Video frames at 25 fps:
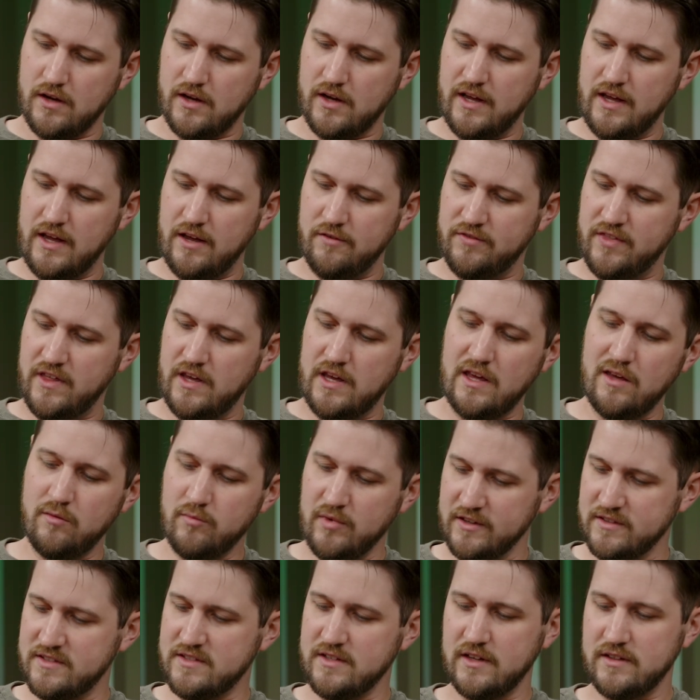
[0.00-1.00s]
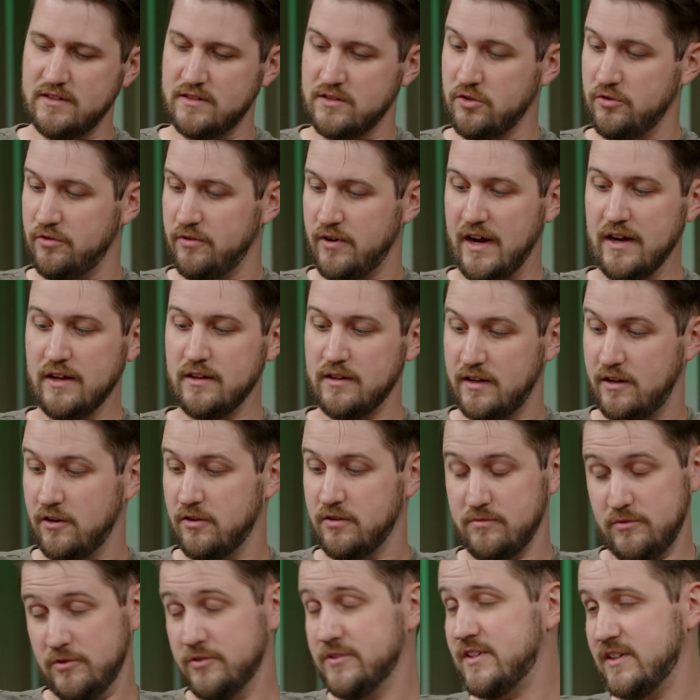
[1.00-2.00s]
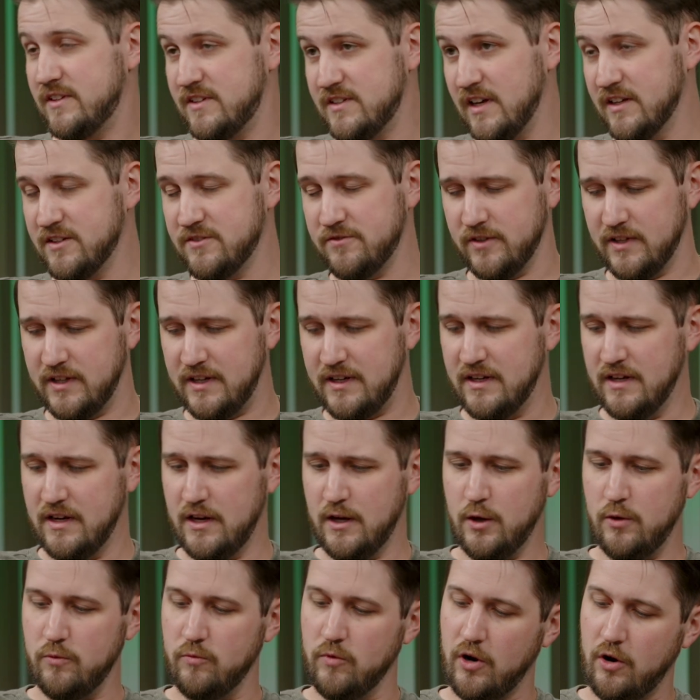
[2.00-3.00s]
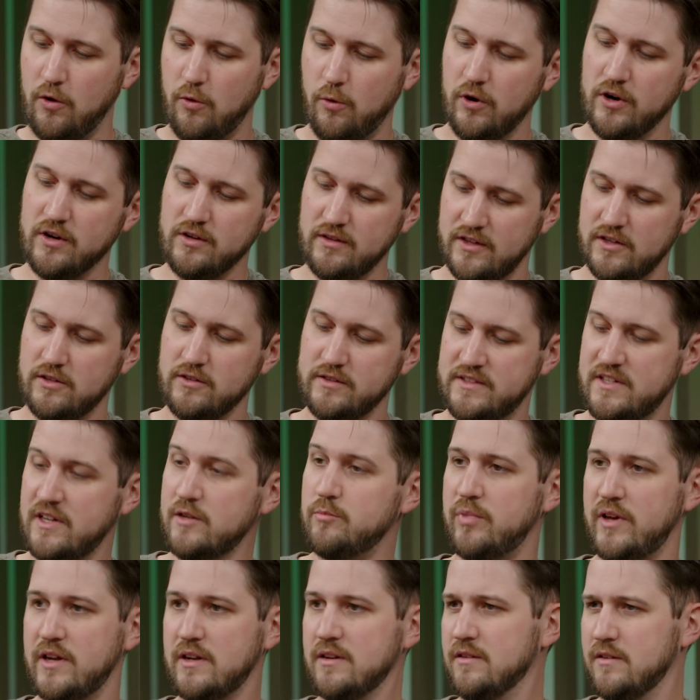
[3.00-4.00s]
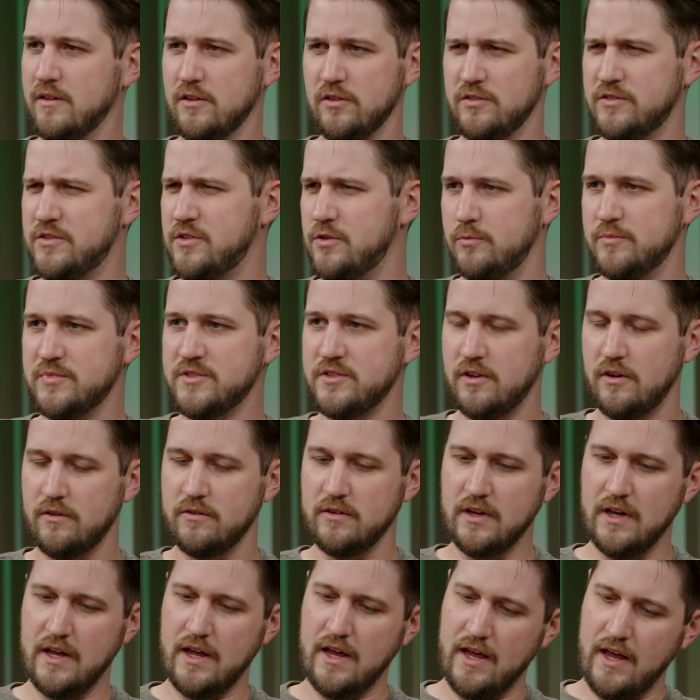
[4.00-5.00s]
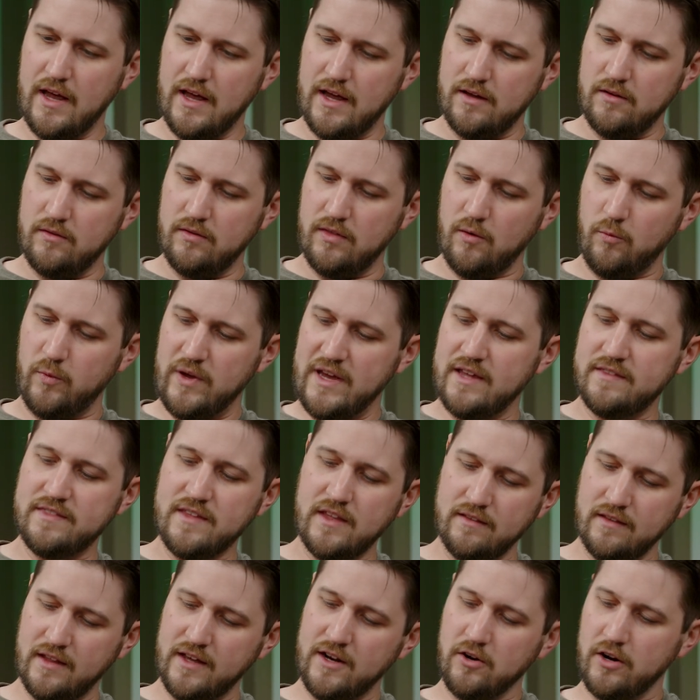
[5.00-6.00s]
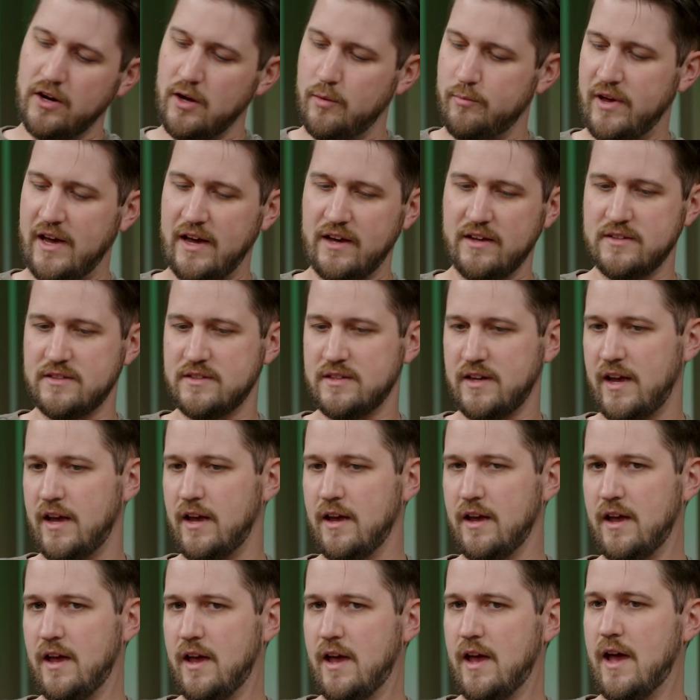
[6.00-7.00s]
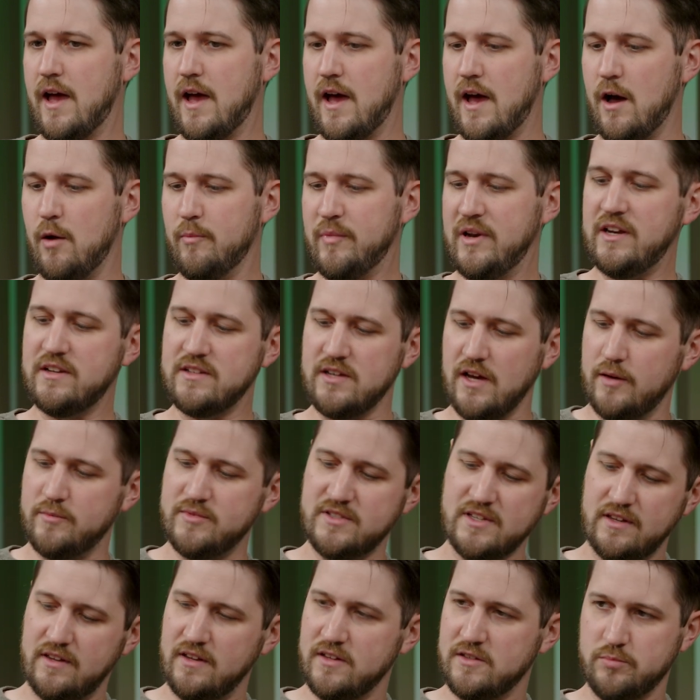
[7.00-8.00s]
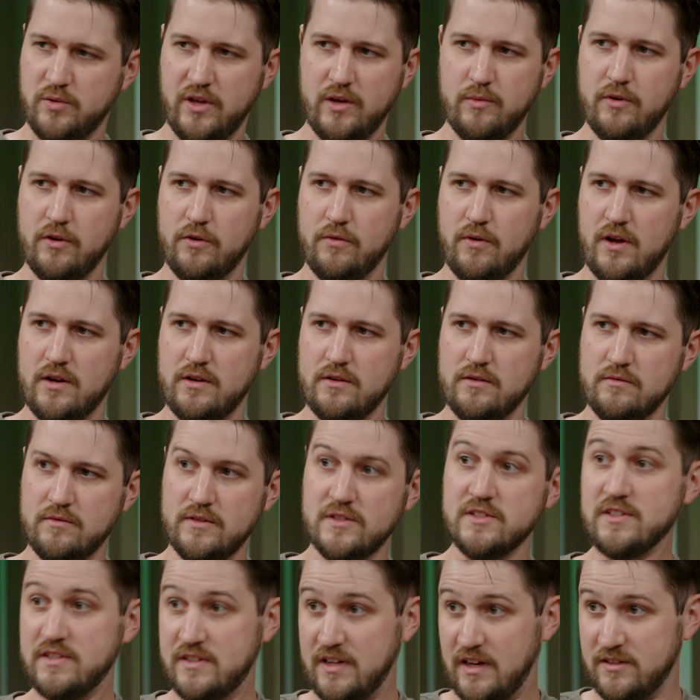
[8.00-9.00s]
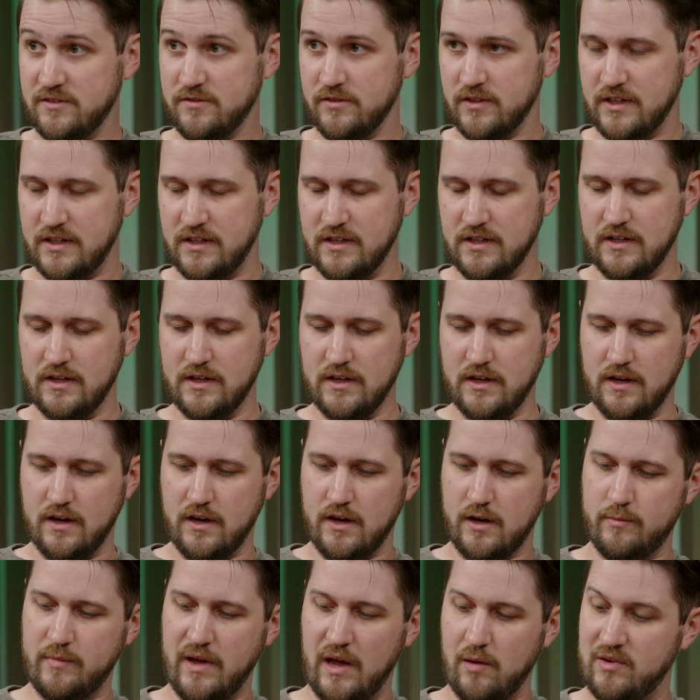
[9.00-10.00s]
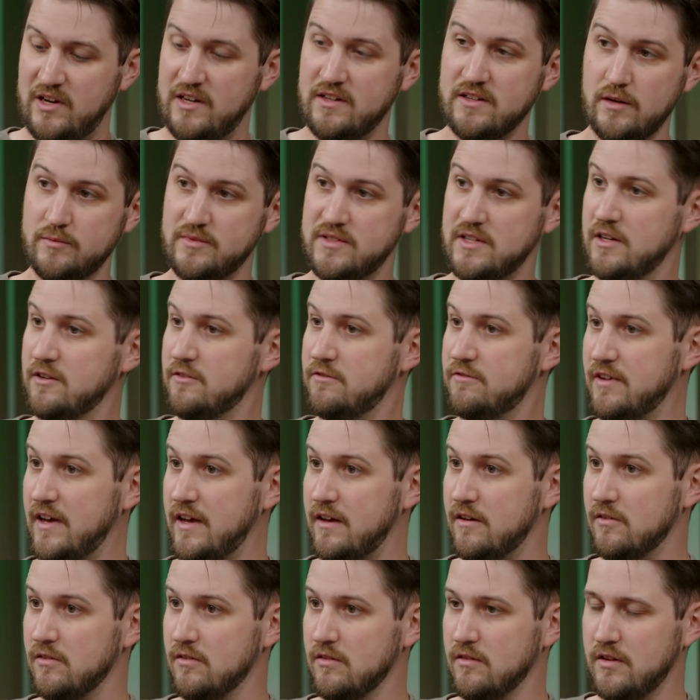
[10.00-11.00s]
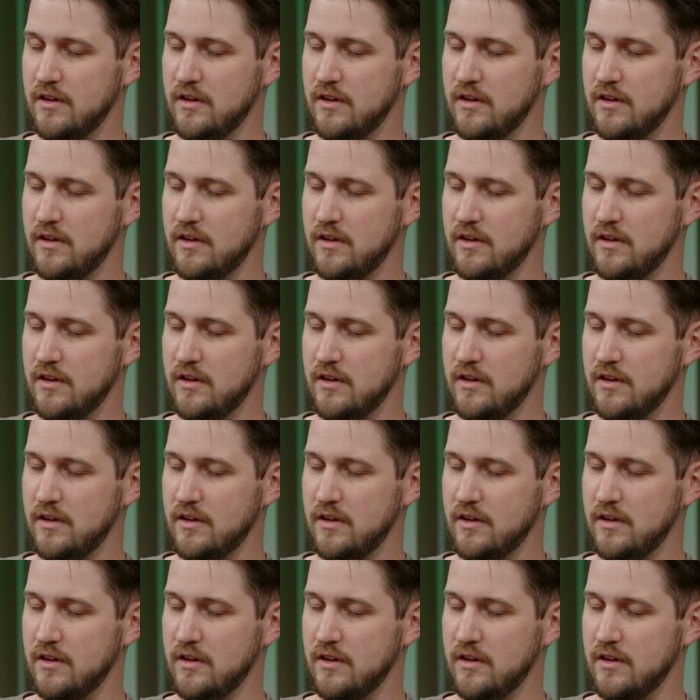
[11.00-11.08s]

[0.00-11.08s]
if the email sends correctly or successfully, record a little tidbit, a little tombstone, that we can then later come back and say, how many times did this playbook run successfully? How many times did it fail?